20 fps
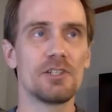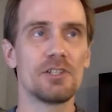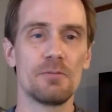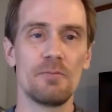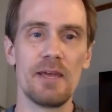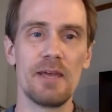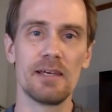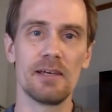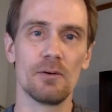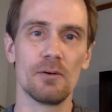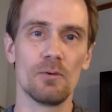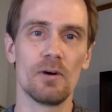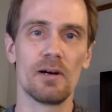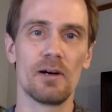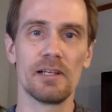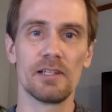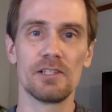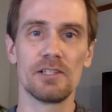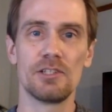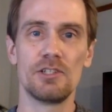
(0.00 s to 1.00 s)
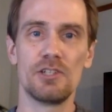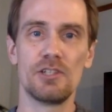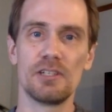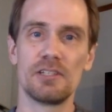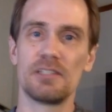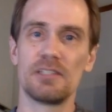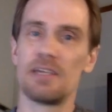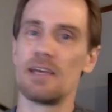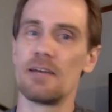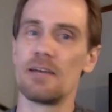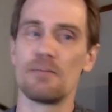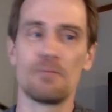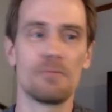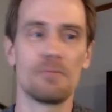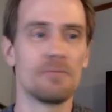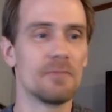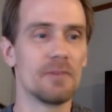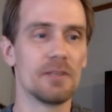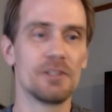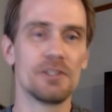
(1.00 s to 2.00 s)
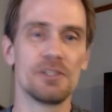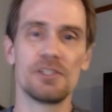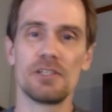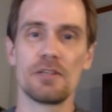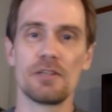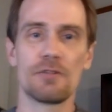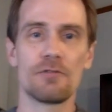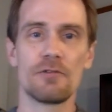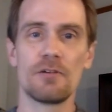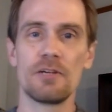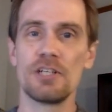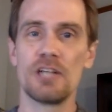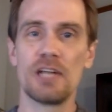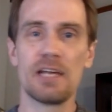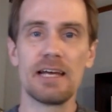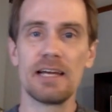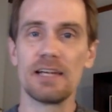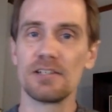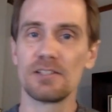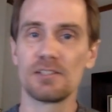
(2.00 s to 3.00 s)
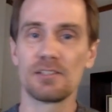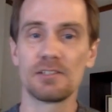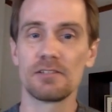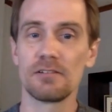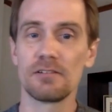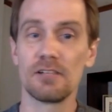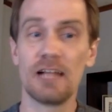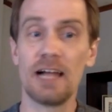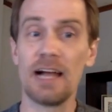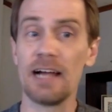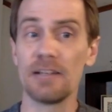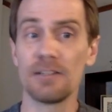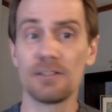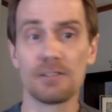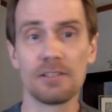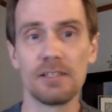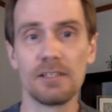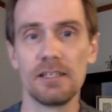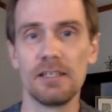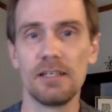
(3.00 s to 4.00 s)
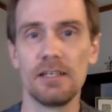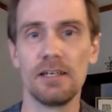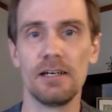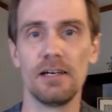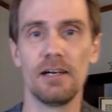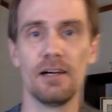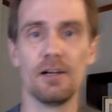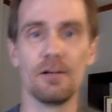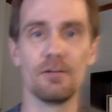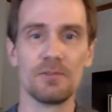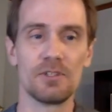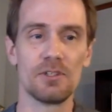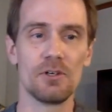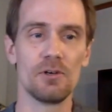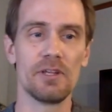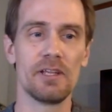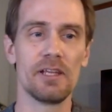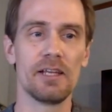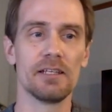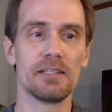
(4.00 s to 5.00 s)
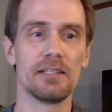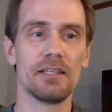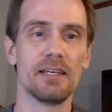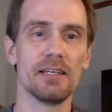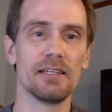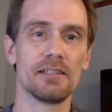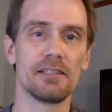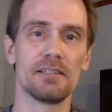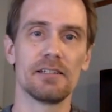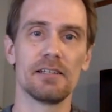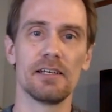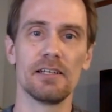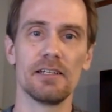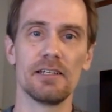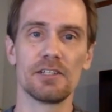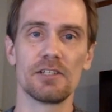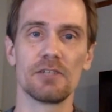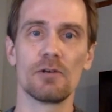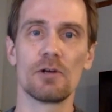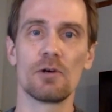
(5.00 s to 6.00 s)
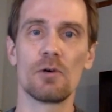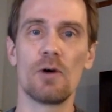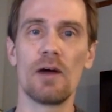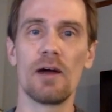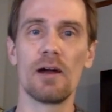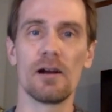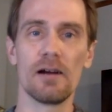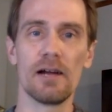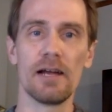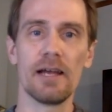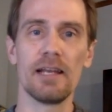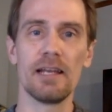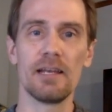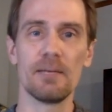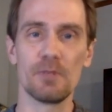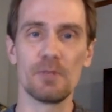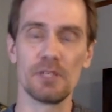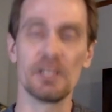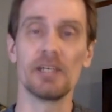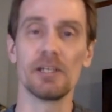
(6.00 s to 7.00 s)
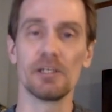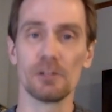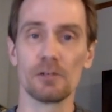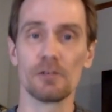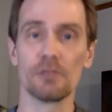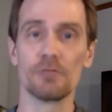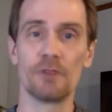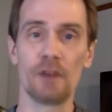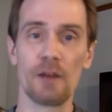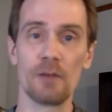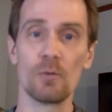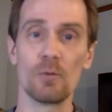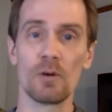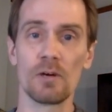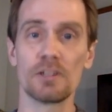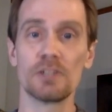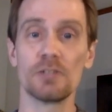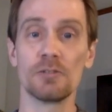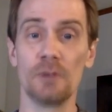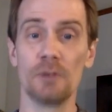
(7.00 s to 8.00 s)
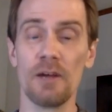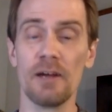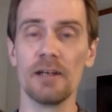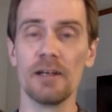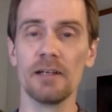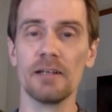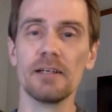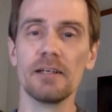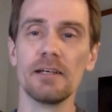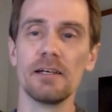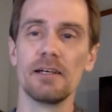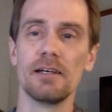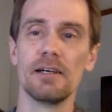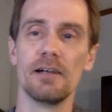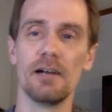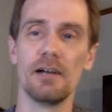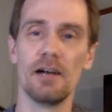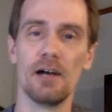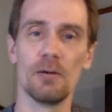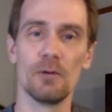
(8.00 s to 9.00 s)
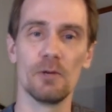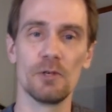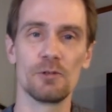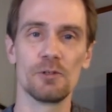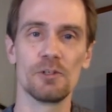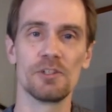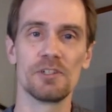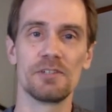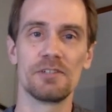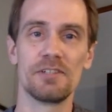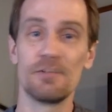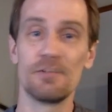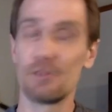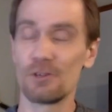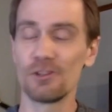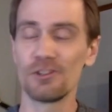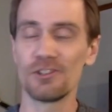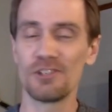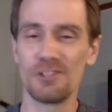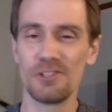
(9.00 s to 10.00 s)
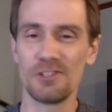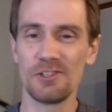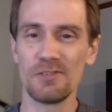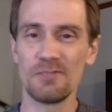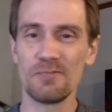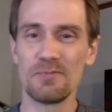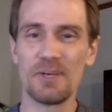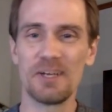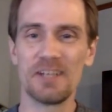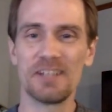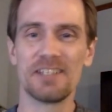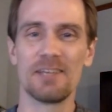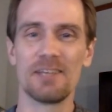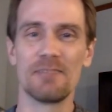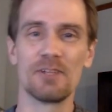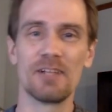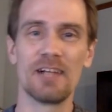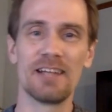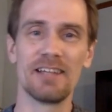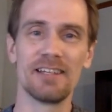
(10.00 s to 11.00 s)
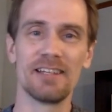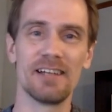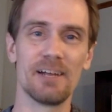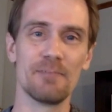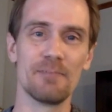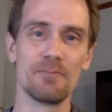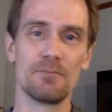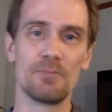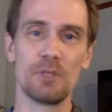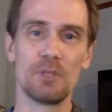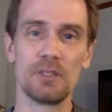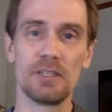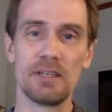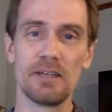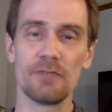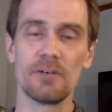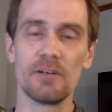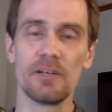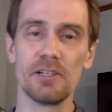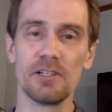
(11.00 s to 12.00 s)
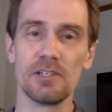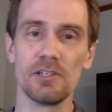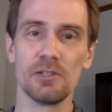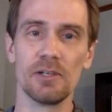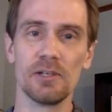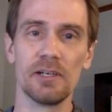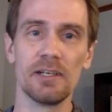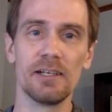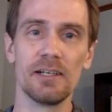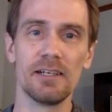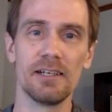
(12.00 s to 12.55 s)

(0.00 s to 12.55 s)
to make it where it's just a 3JS class, so that it doesn't require any particular framework to run, which was difficult to do, but I'm glad that I put the effort into it.